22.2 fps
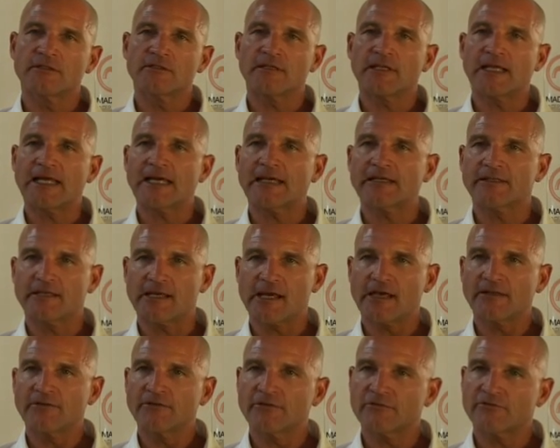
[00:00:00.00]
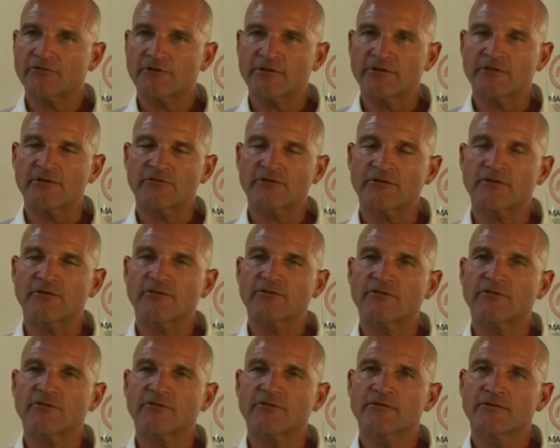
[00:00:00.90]
like the other
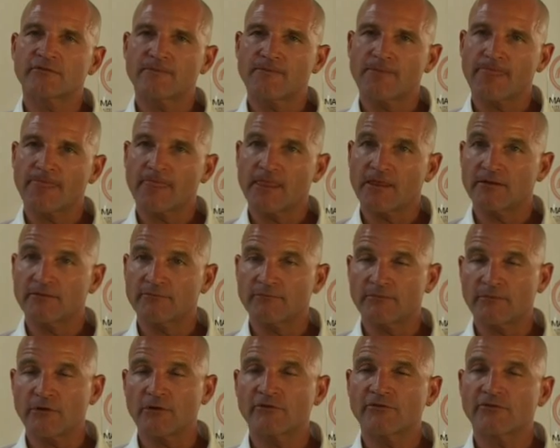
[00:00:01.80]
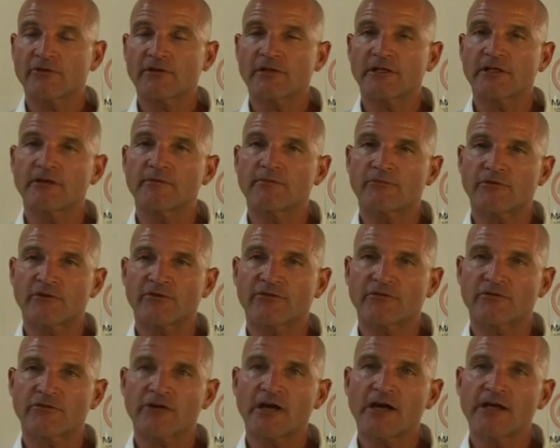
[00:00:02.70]
traditions mostly
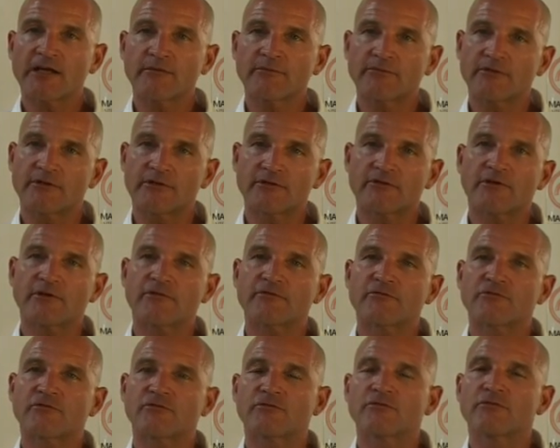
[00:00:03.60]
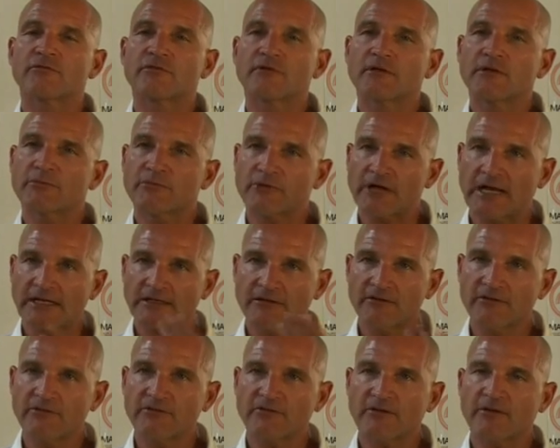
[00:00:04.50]
prescribe, that you have to
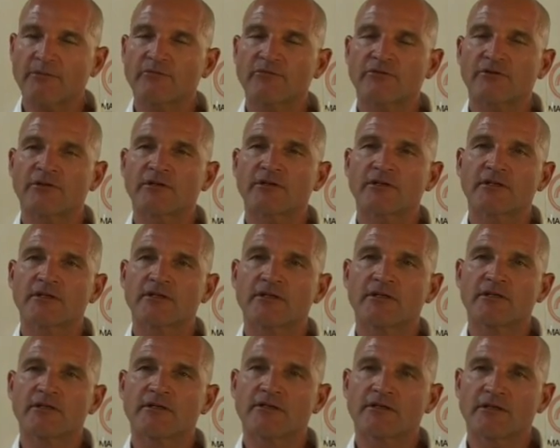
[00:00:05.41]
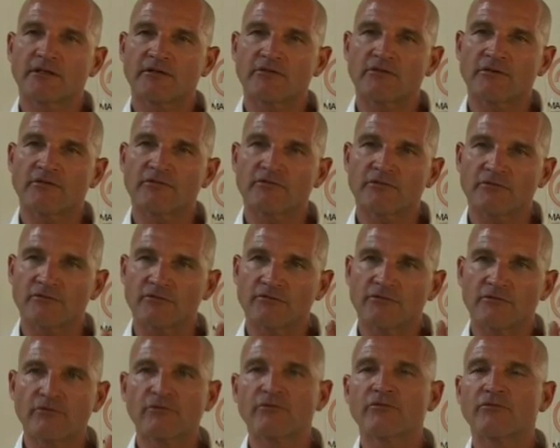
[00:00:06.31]
practice something, that you have to
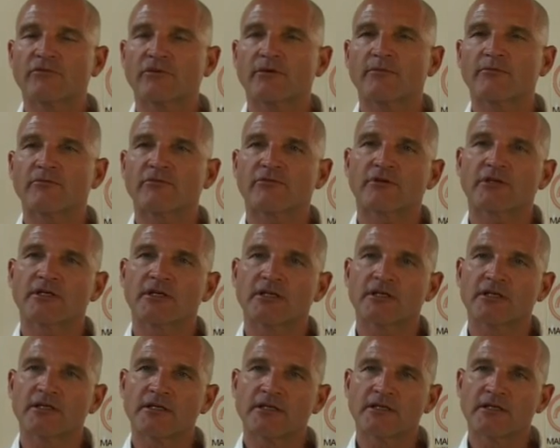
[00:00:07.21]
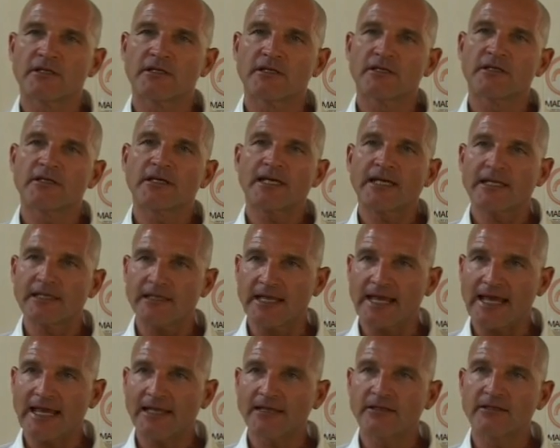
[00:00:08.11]
do something, and
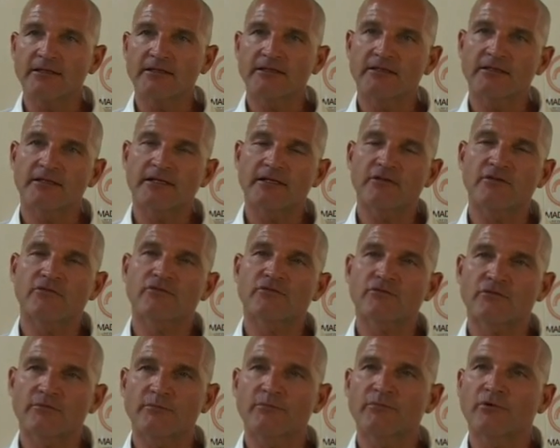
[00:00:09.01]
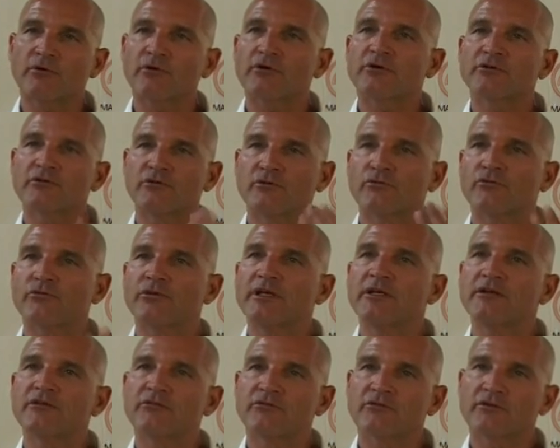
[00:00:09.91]
then at a certain point you
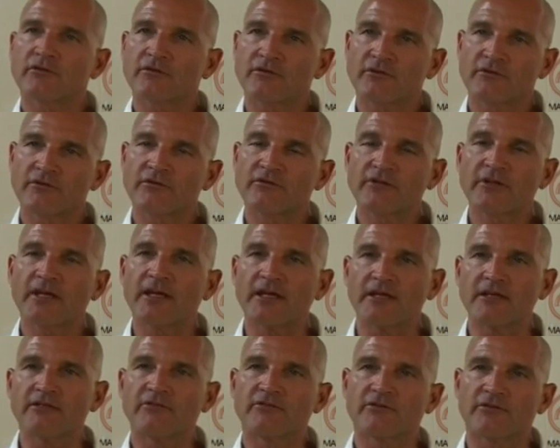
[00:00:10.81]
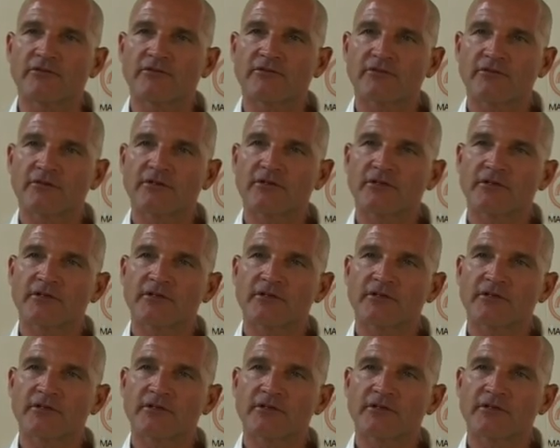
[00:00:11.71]
reach stages.